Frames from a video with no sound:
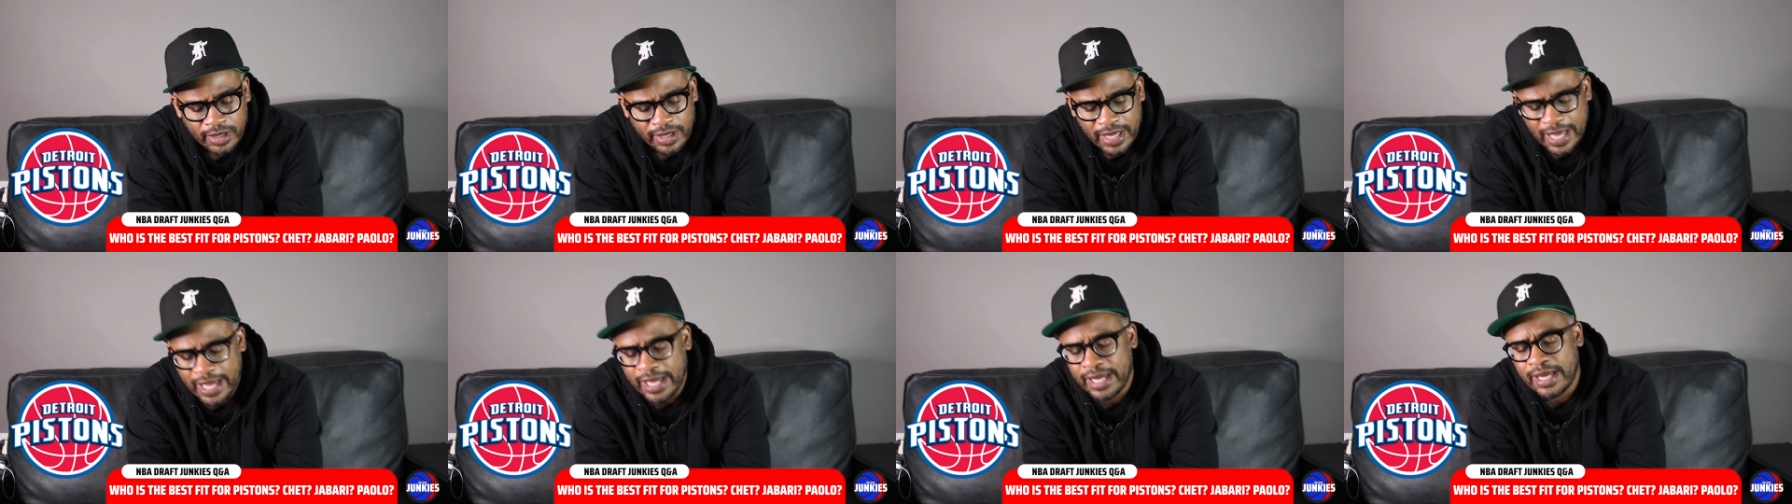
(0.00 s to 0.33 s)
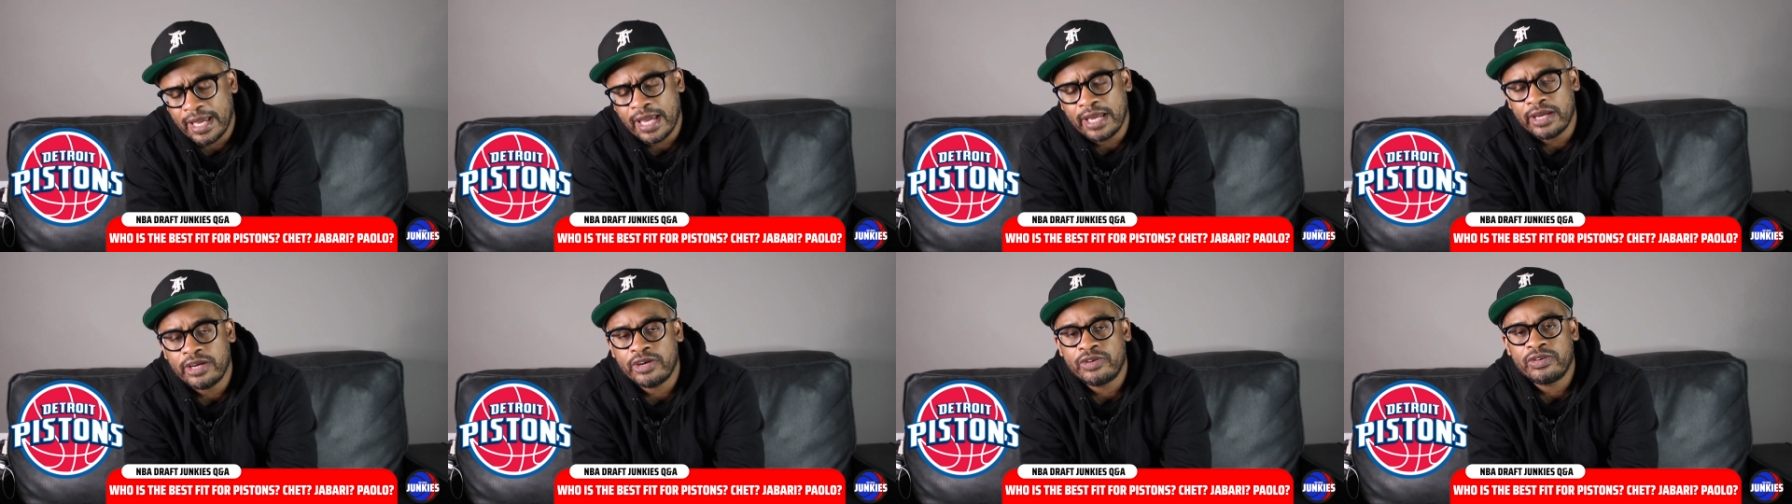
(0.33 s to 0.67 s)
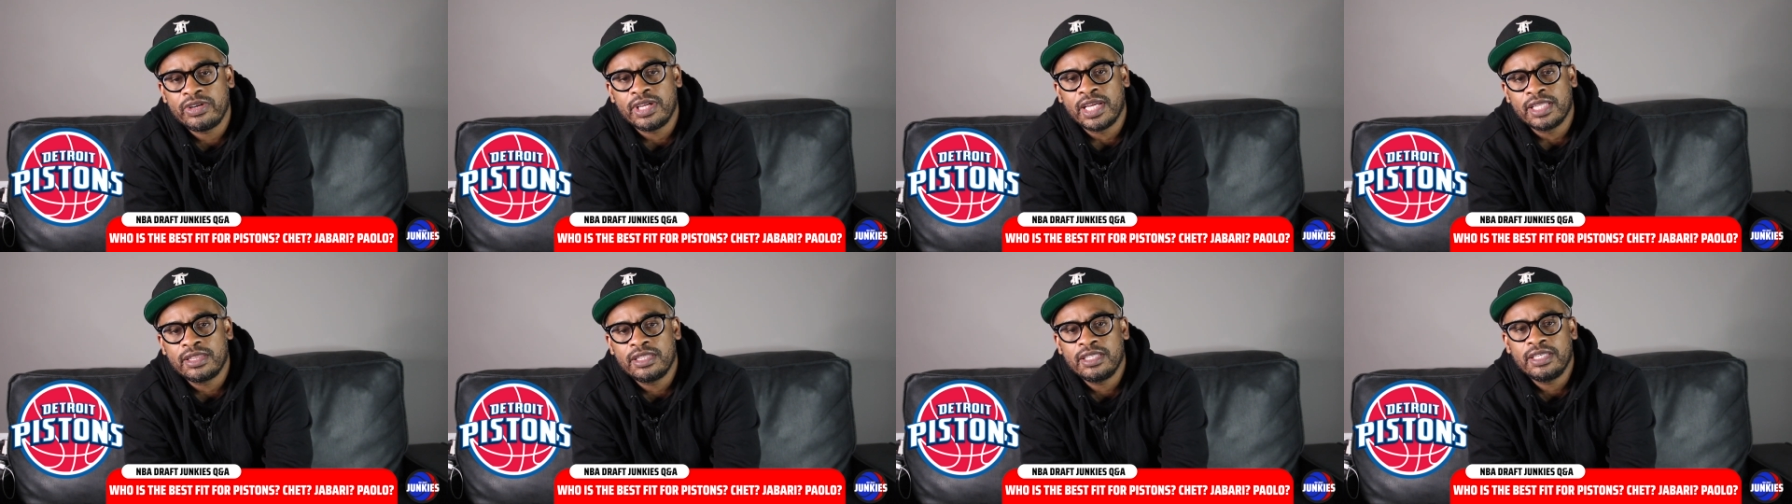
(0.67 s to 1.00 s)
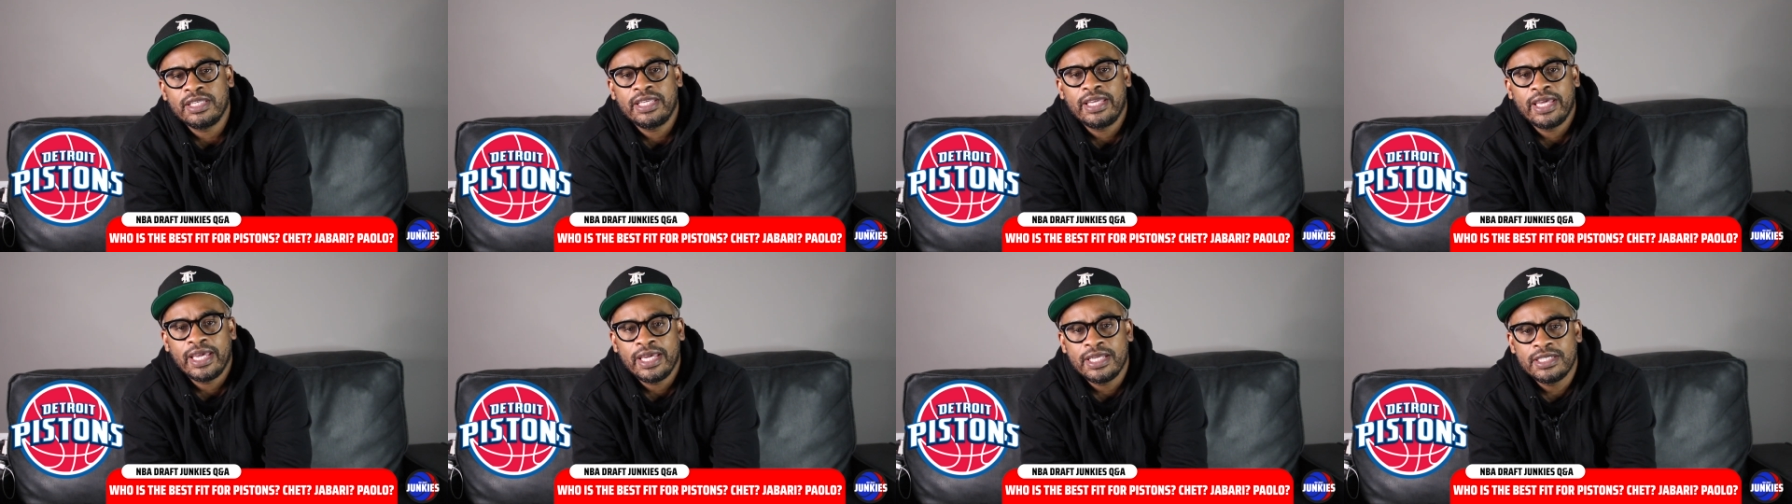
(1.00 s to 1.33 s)
I, I agree. I
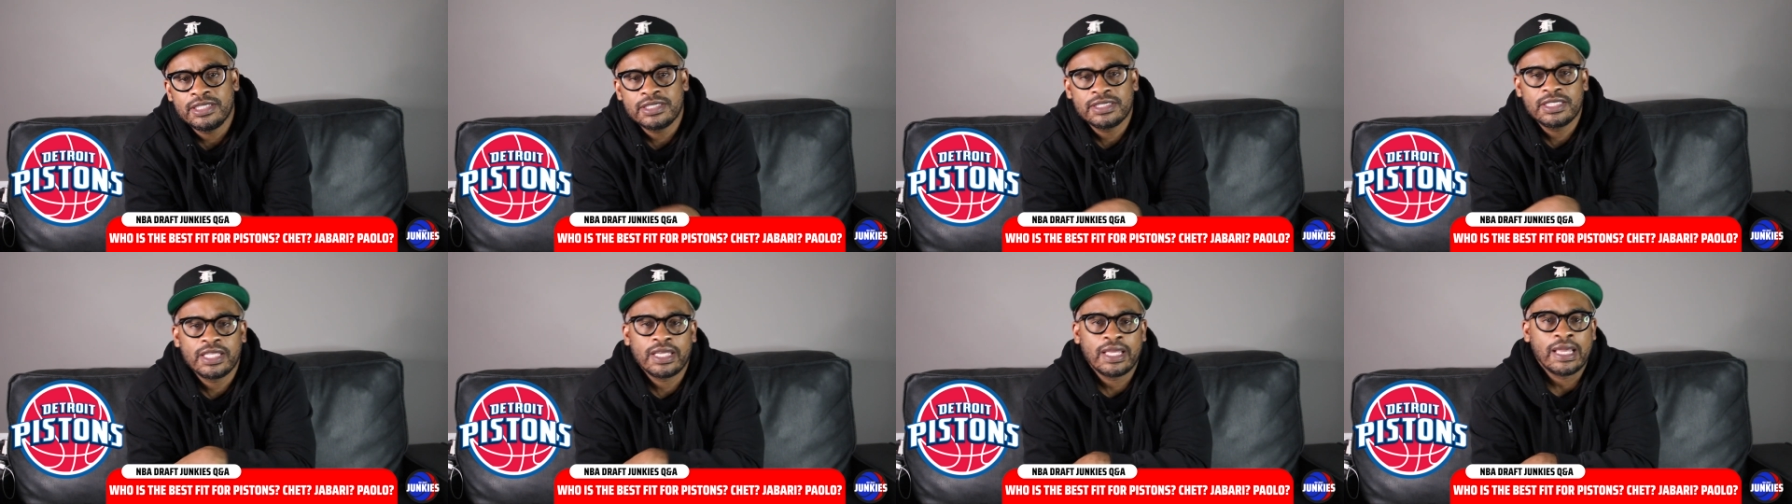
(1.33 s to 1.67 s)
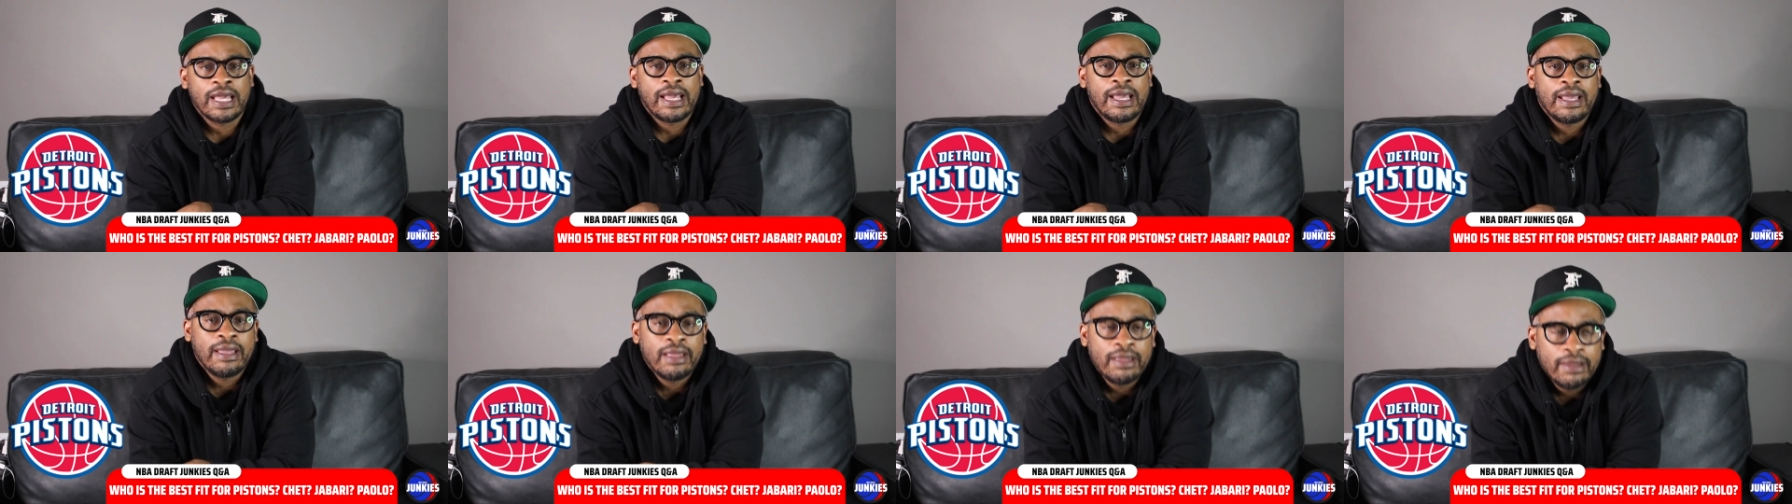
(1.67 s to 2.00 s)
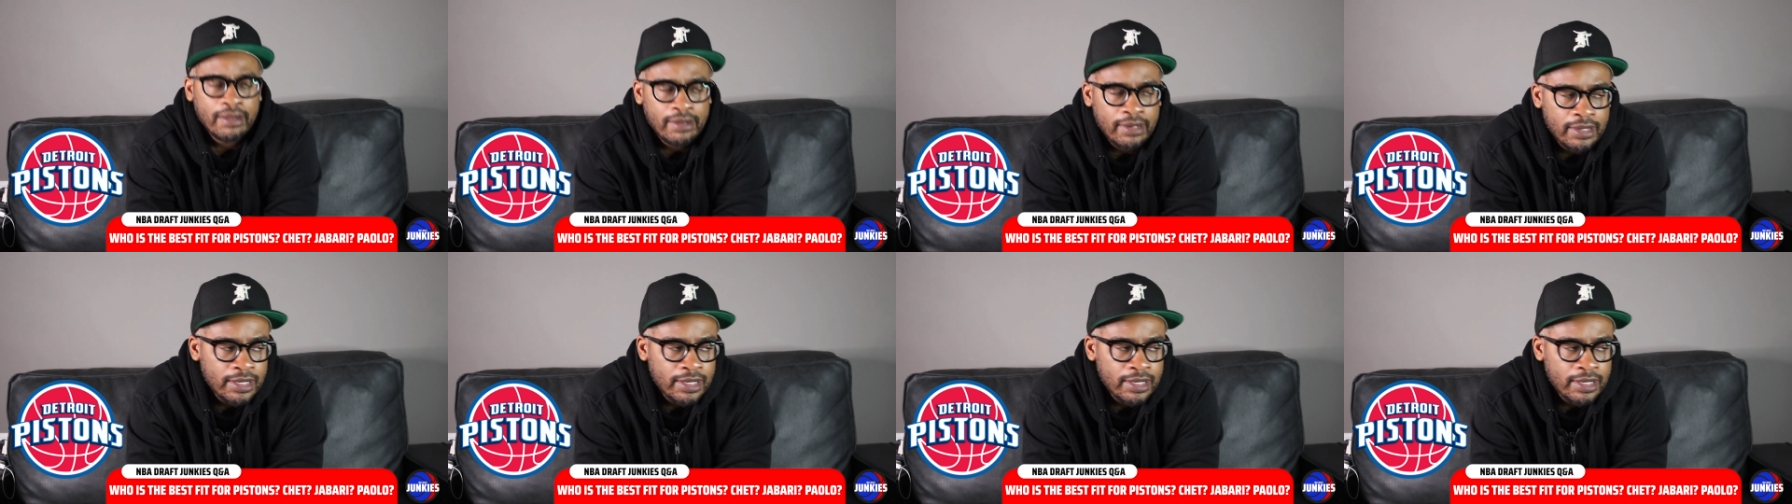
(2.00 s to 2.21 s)
think Cade is the guy.